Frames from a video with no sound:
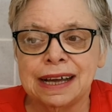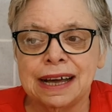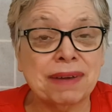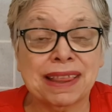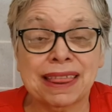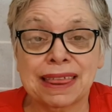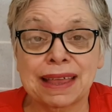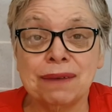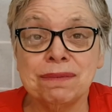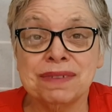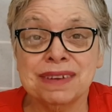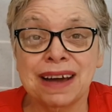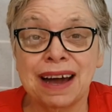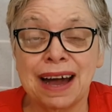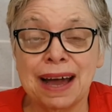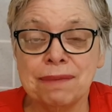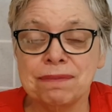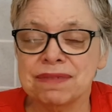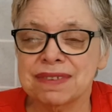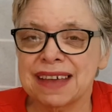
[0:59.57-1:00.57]
But
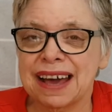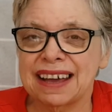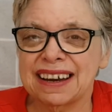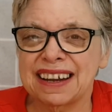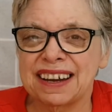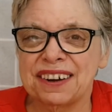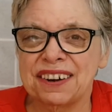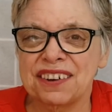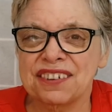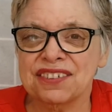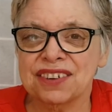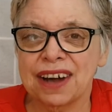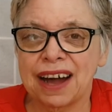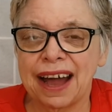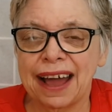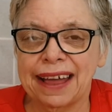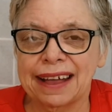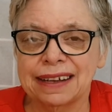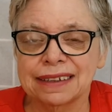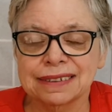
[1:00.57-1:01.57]
sometimes that inner
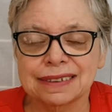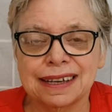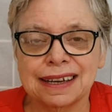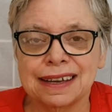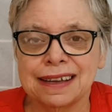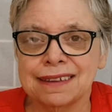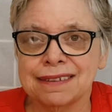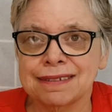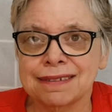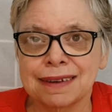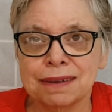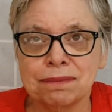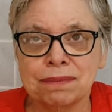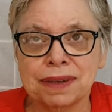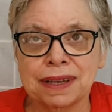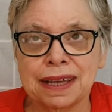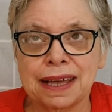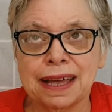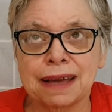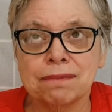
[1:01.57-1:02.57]
child is
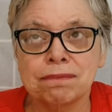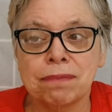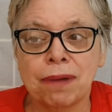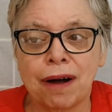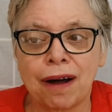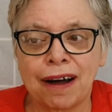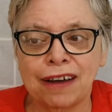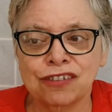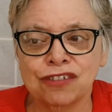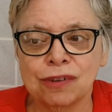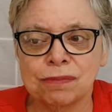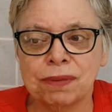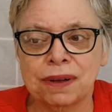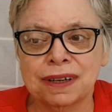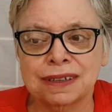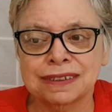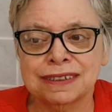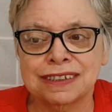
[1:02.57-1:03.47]
simply impossible